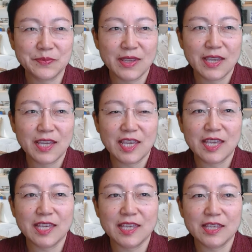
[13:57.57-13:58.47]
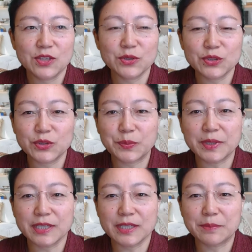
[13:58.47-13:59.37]
He used to be
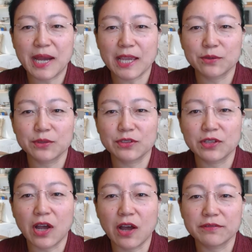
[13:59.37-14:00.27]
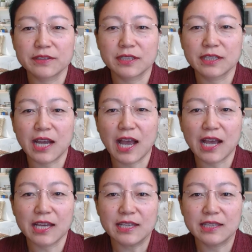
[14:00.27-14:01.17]
a Microsoft
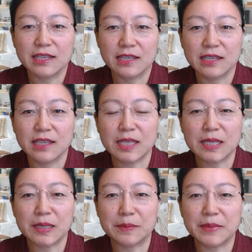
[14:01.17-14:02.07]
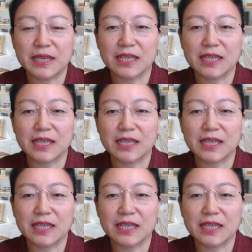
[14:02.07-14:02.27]
guy. He made